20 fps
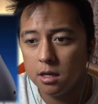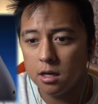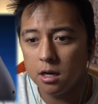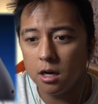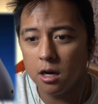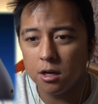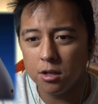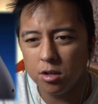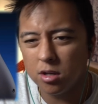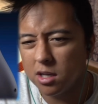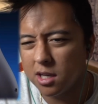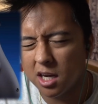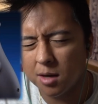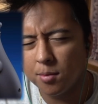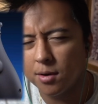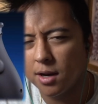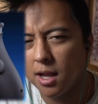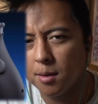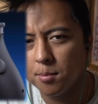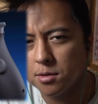You can get them
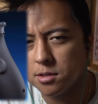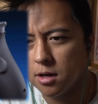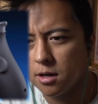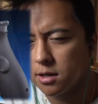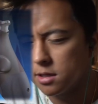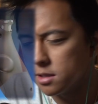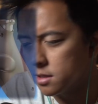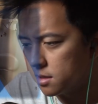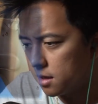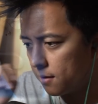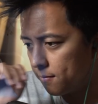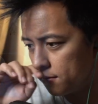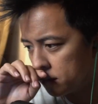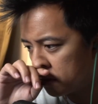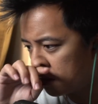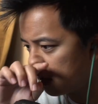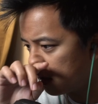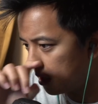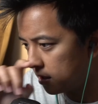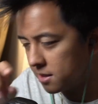on Amazon and stuff.
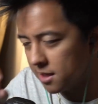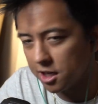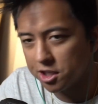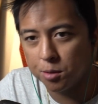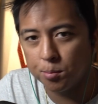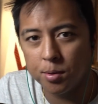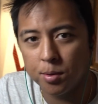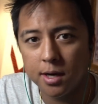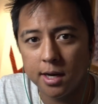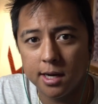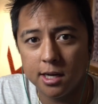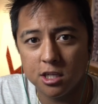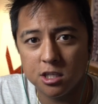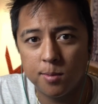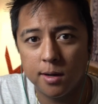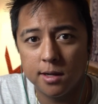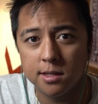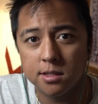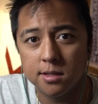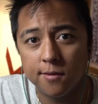It's actually pretty
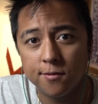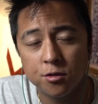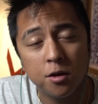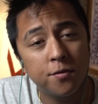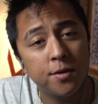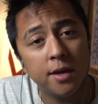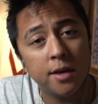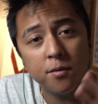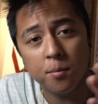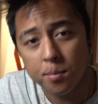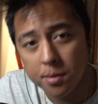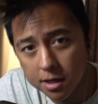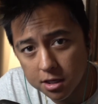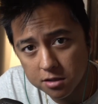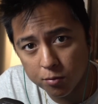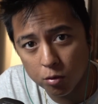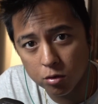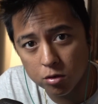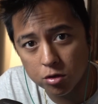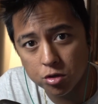inexpensive. So if you have a
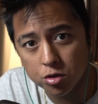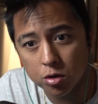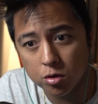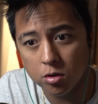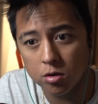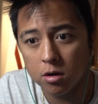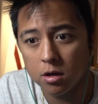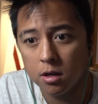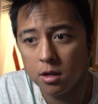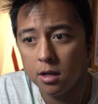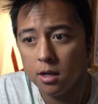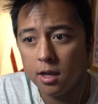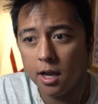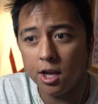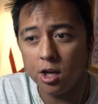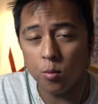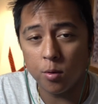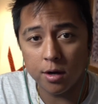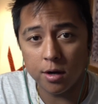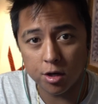PS4 controller
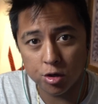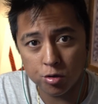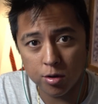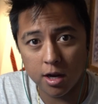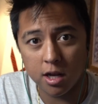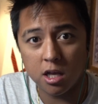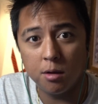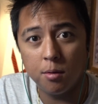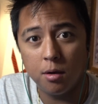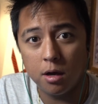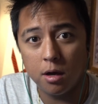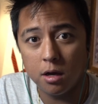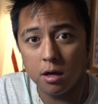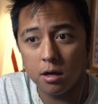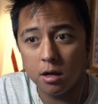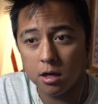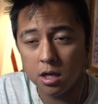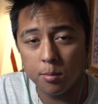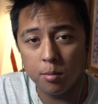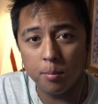and you want to try
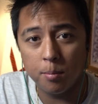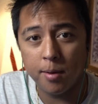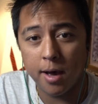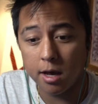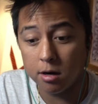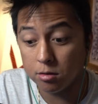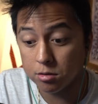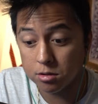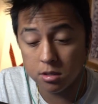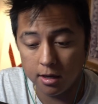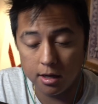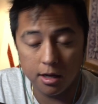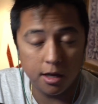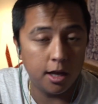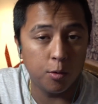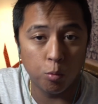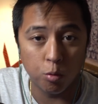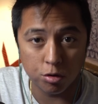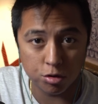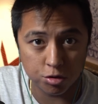a couple of paddles,
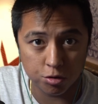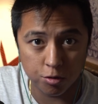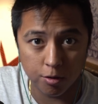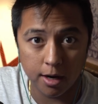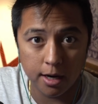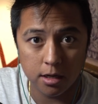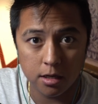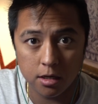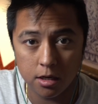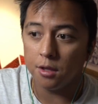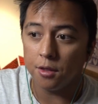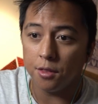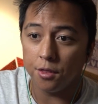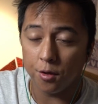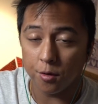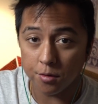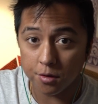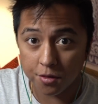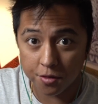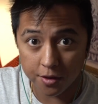it works great. You know, the
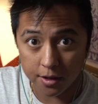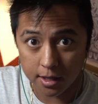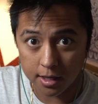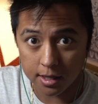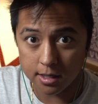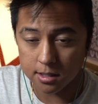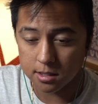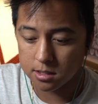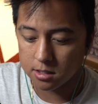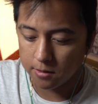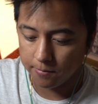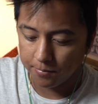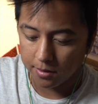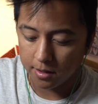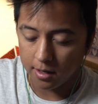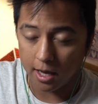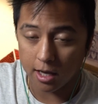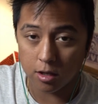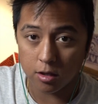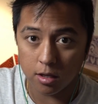only thing is
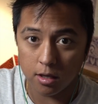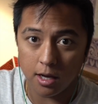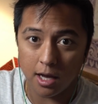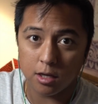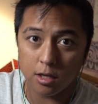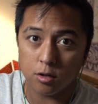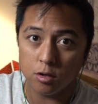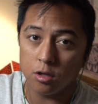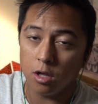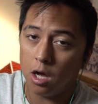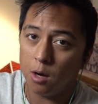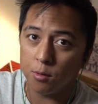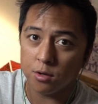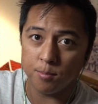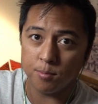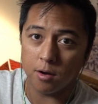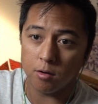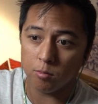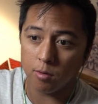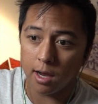I claw with
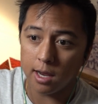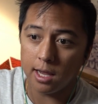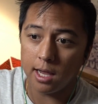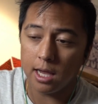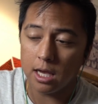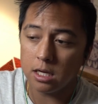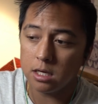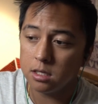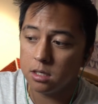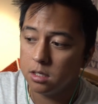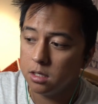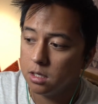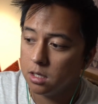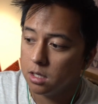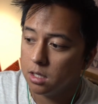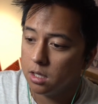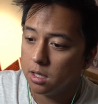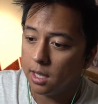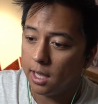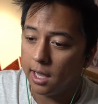my right hand,
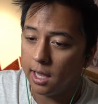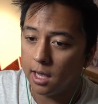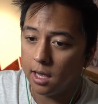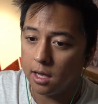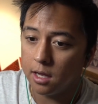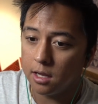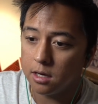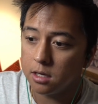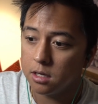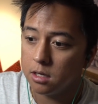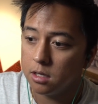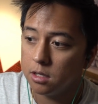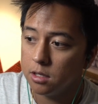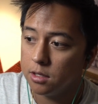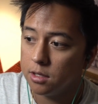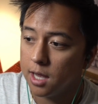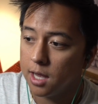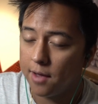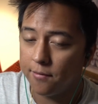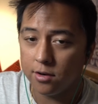and
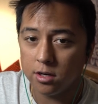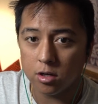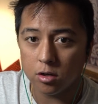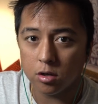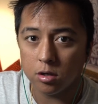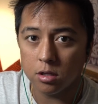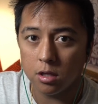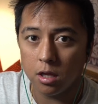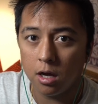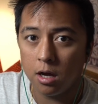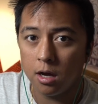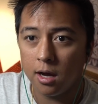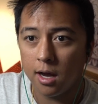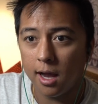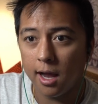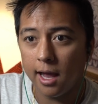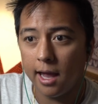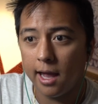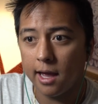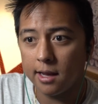having to claw
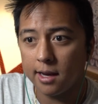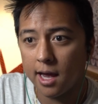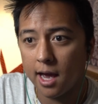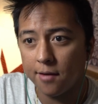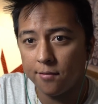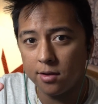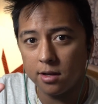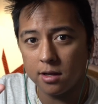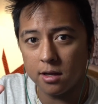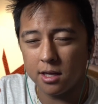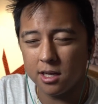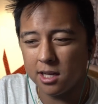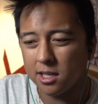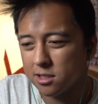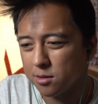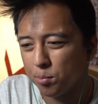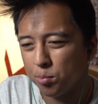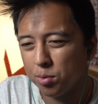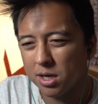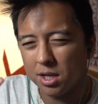and it's
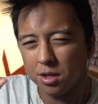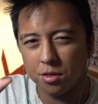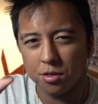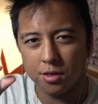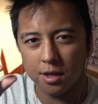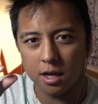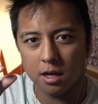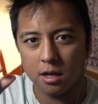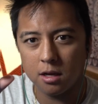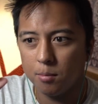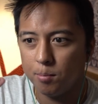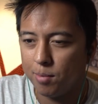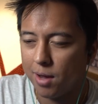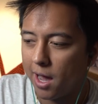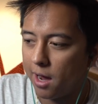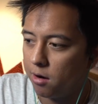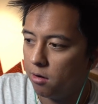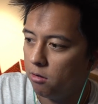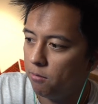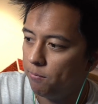a pretty thick
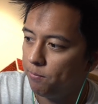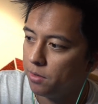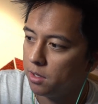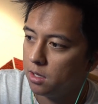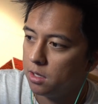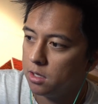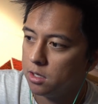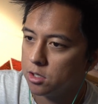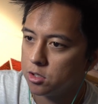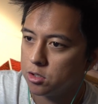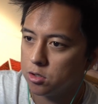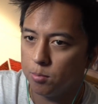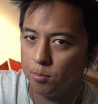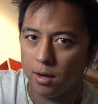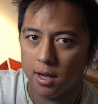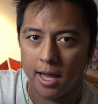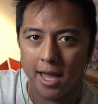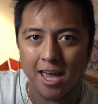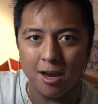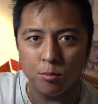paddle. So
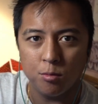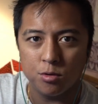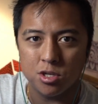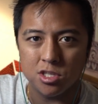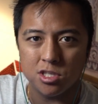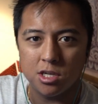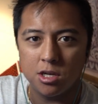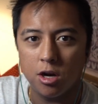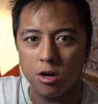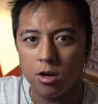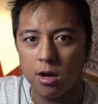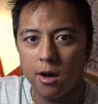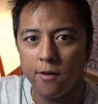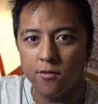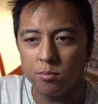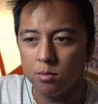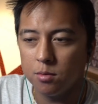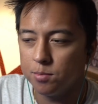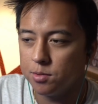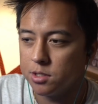my hand was just in
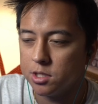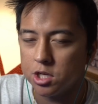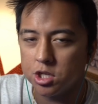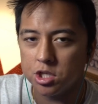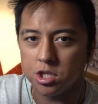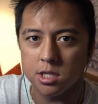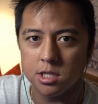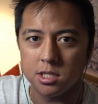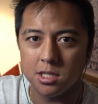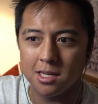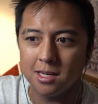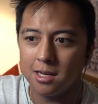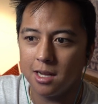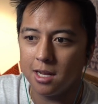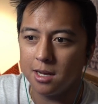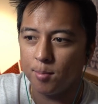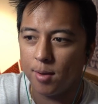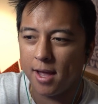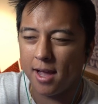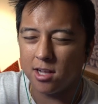uncomfortable positions,
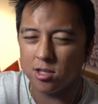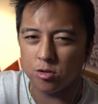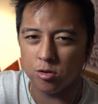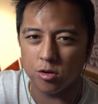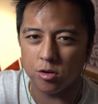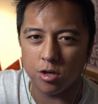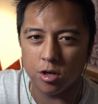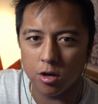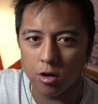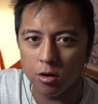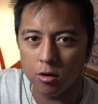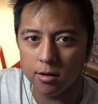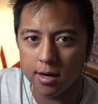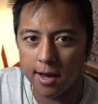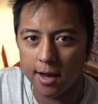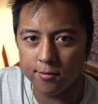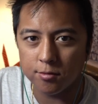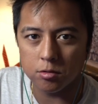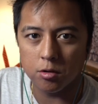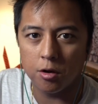and my hand started to hurt
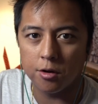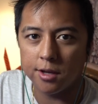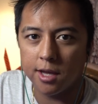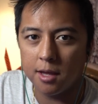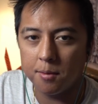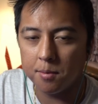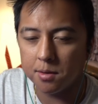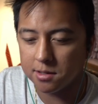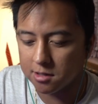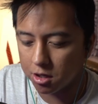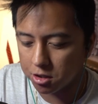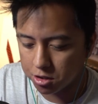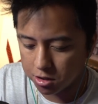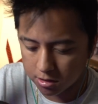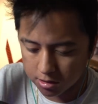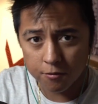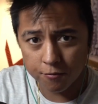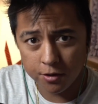after long gaming sessions.